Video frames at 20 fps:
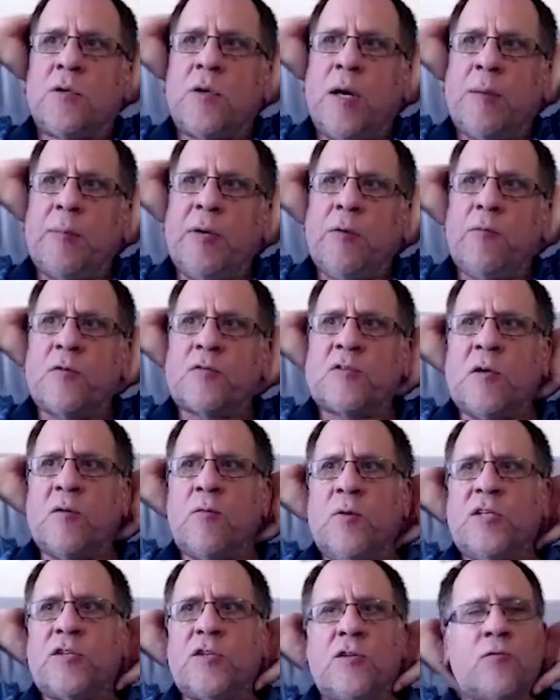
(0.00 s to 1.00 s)
i mean mm-hmm. so
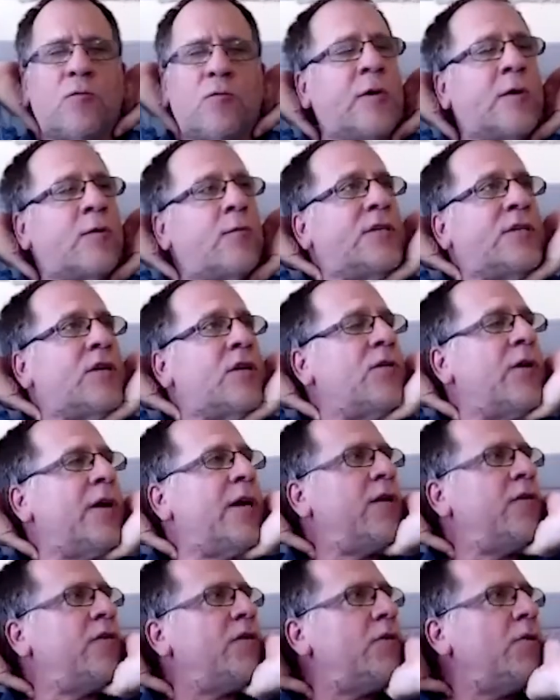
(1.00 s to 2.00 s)
we should we should try
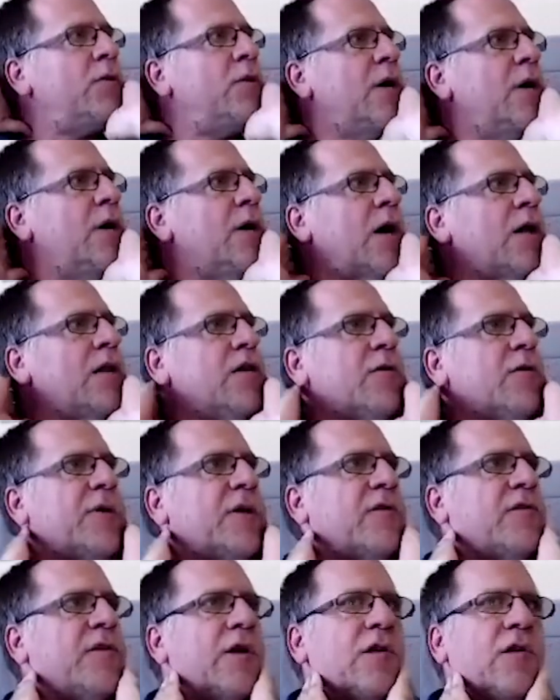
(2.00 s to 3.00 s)
and do a little bit
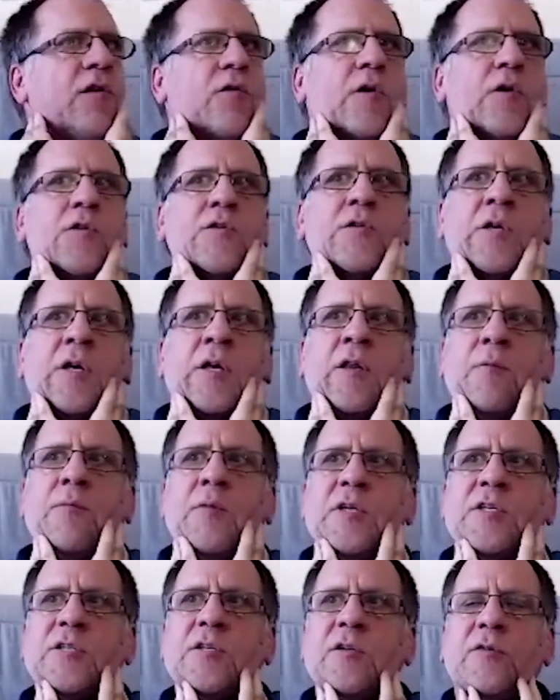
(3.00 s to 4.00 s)
of dialogos in the
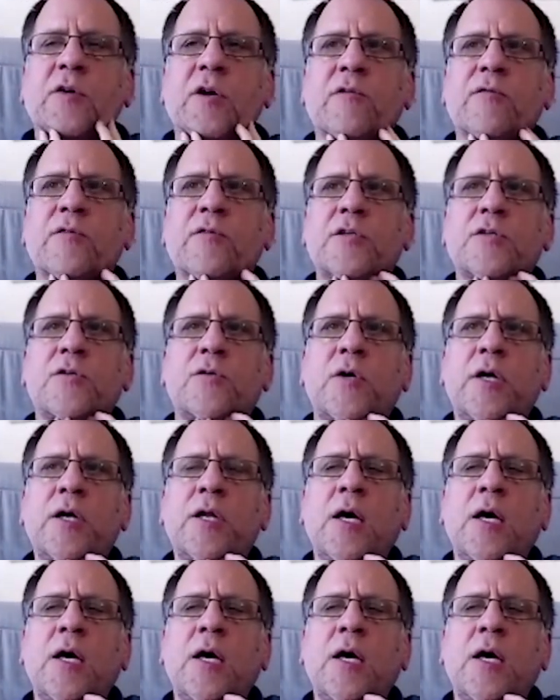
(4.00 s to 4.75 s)
midst of all of this, right?